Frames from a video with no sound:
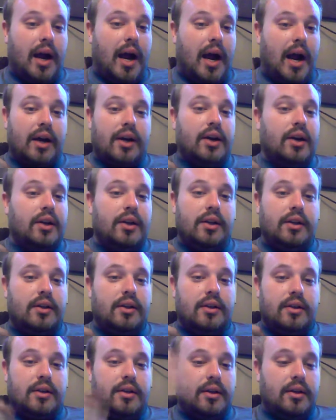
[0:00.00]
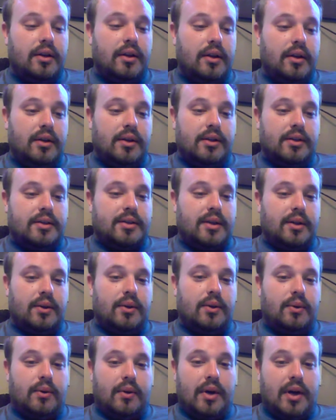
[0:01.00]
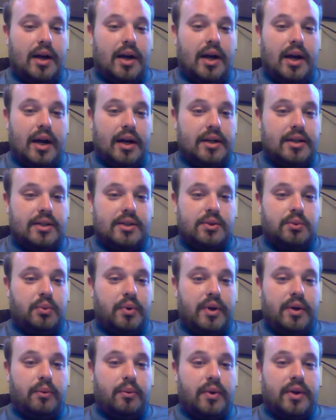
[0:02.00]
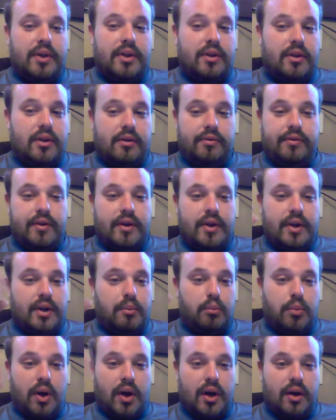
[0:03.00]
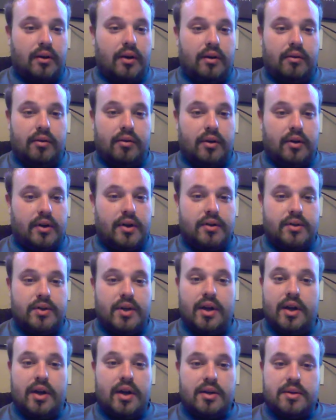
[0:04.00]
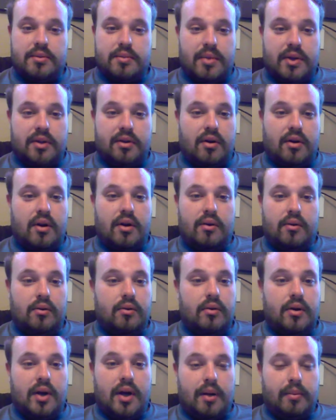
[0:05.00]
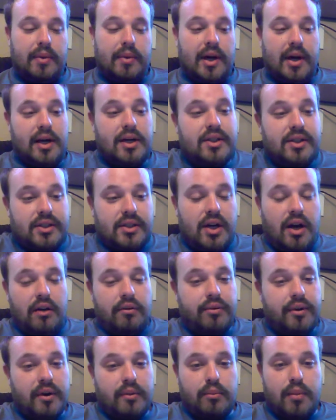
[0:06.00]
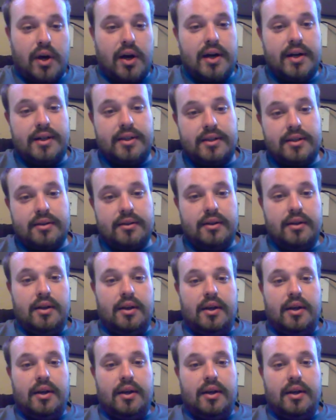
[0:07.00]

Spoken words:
I couldn't, so I just went with the fucking brake lever and used that as my throttle. I mean, I just got front brakes.